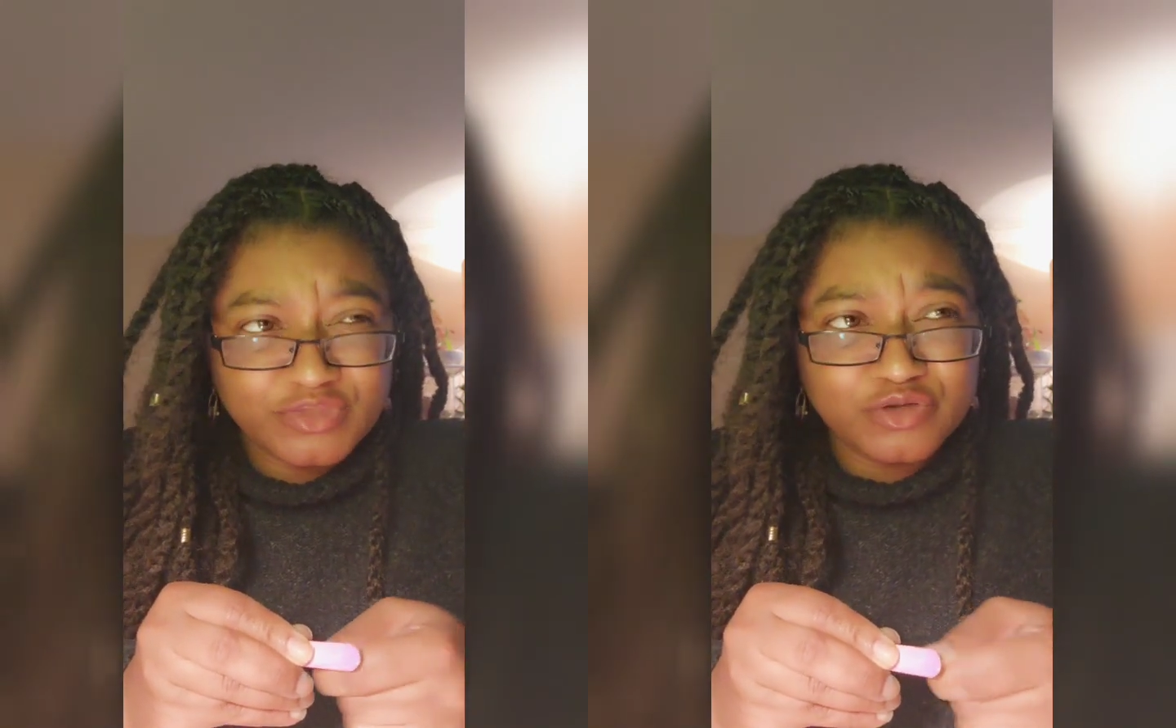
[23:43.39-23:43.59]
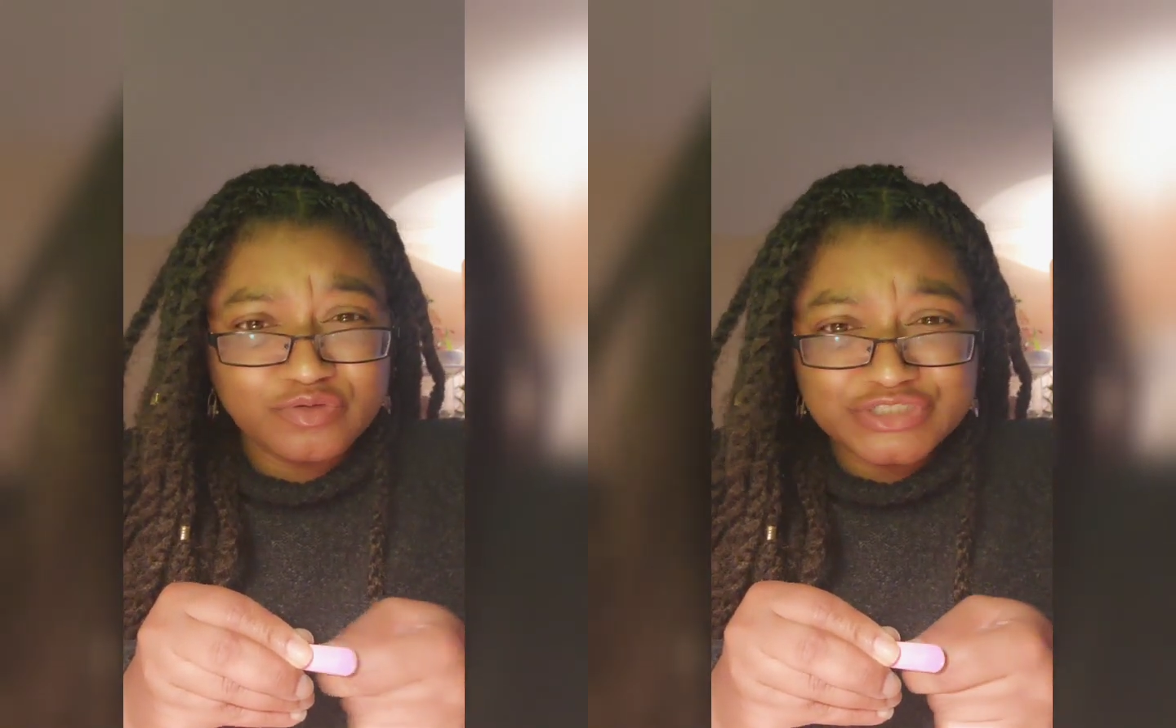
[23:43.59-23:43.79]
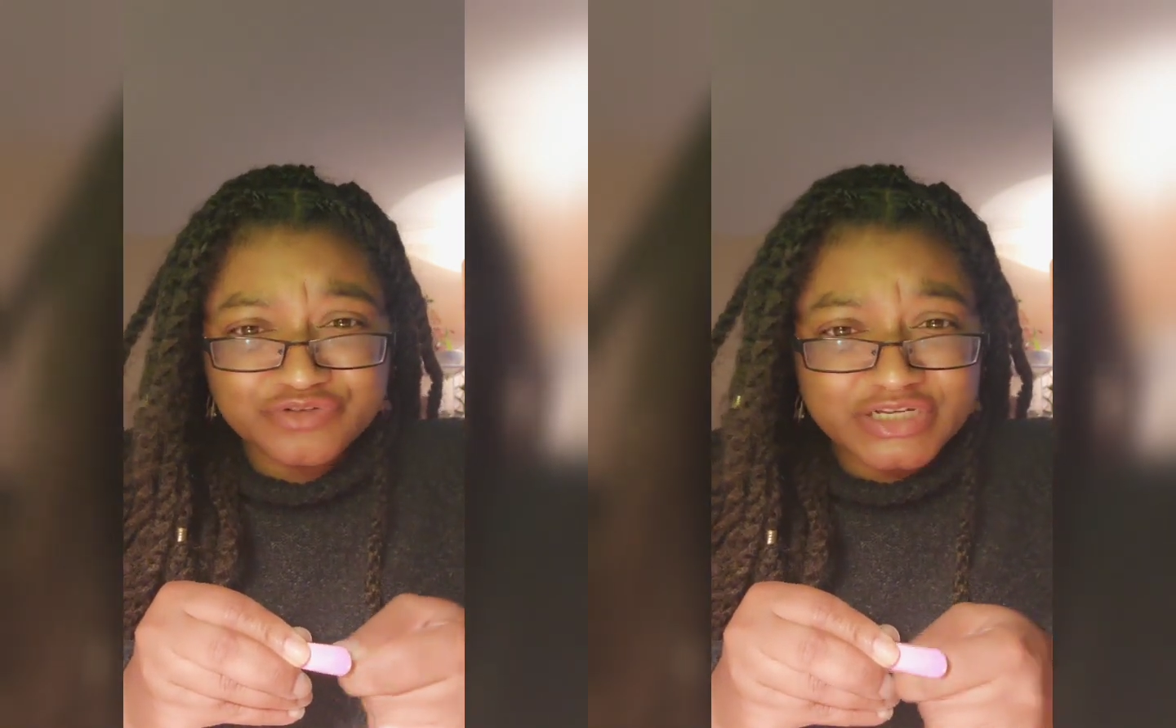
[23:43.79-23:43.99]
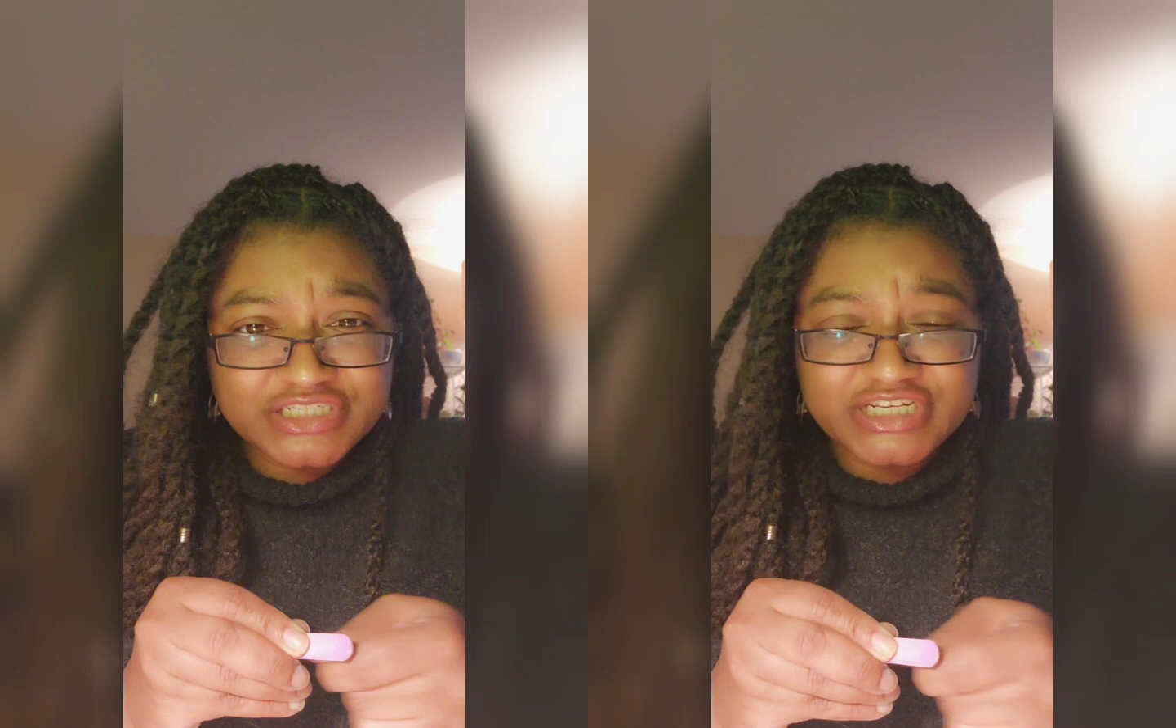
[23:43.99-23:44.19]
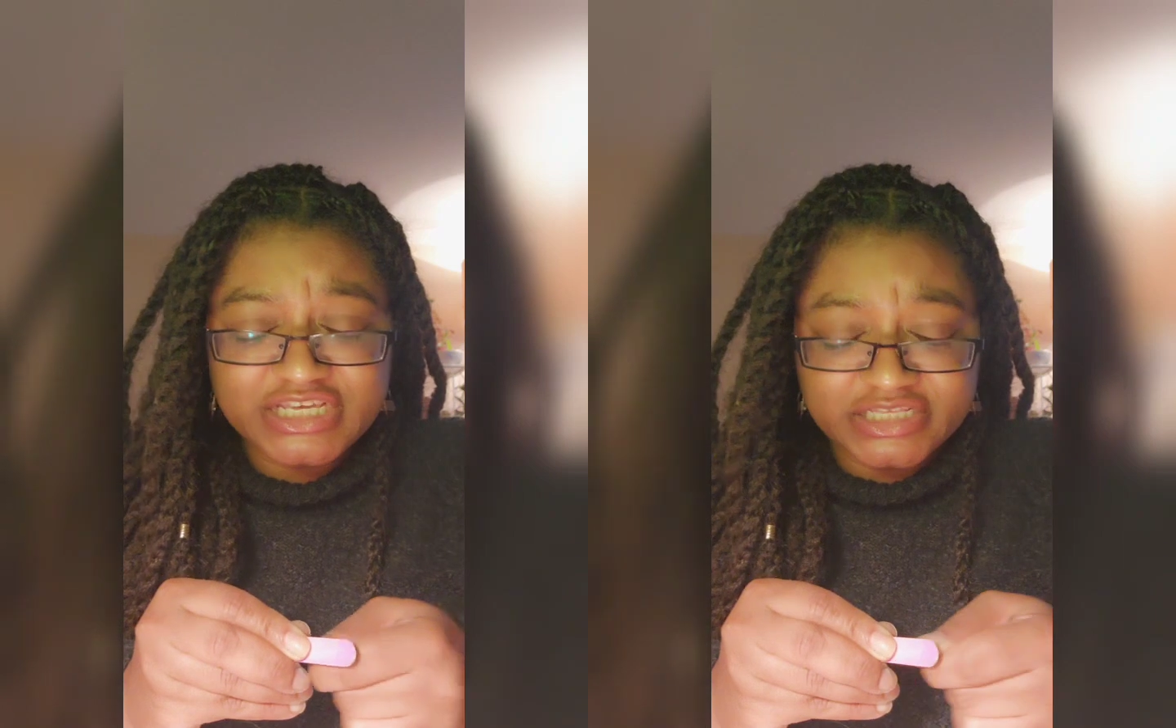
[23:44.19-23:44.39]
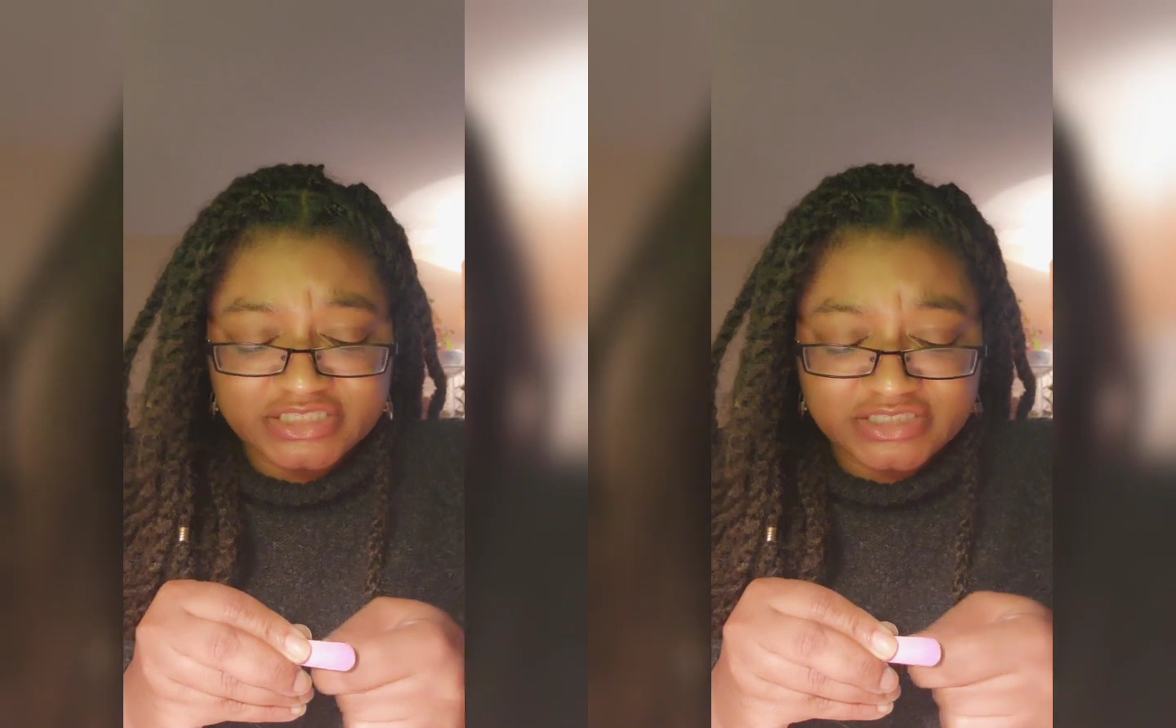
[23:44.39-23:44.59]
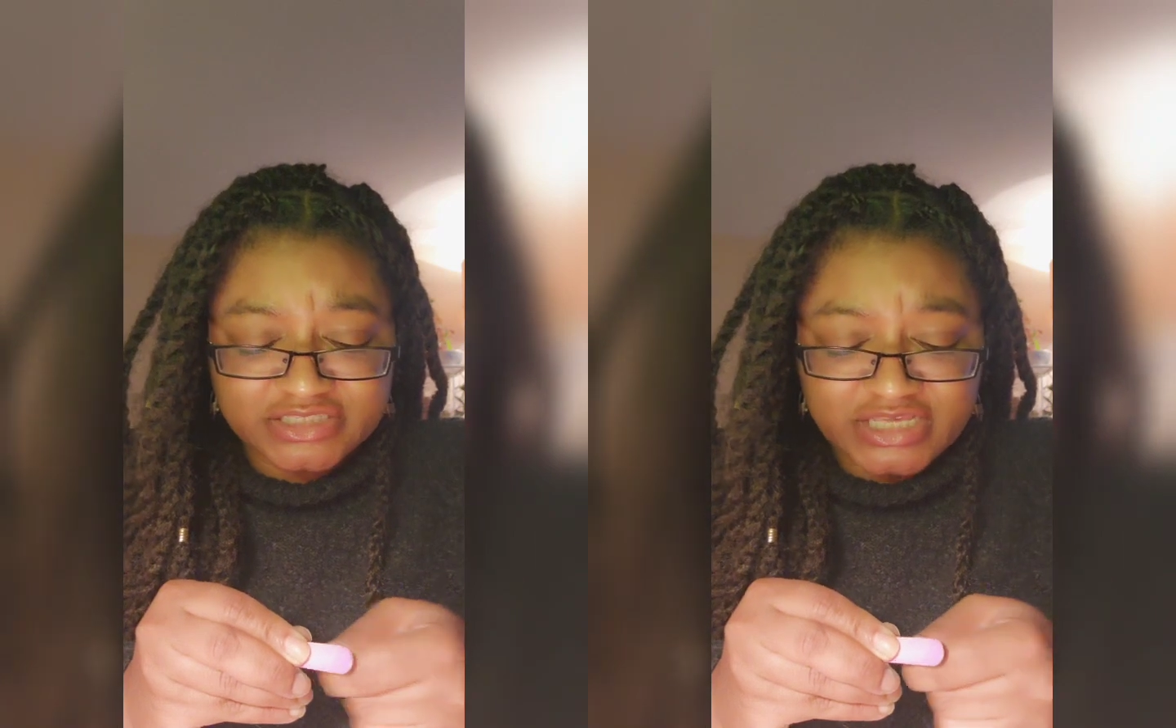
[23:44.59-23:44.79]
restrictions,